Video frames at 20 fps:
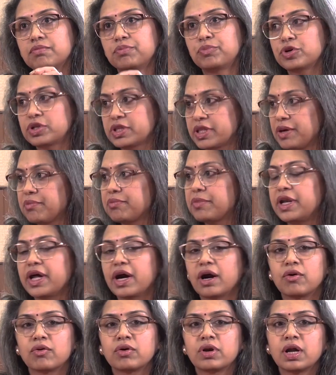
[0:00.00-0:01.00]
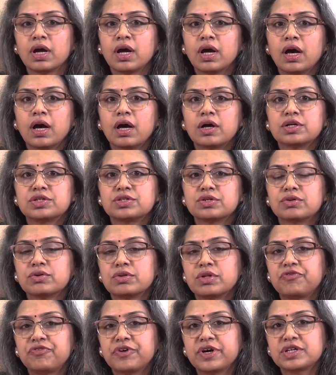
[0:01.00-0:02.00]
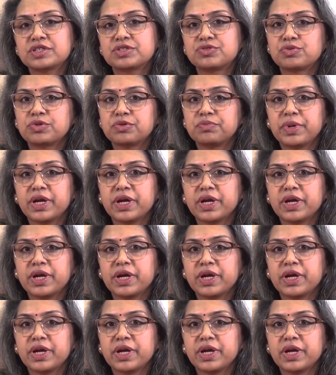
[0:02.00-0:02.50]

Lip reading: put them down. So the first would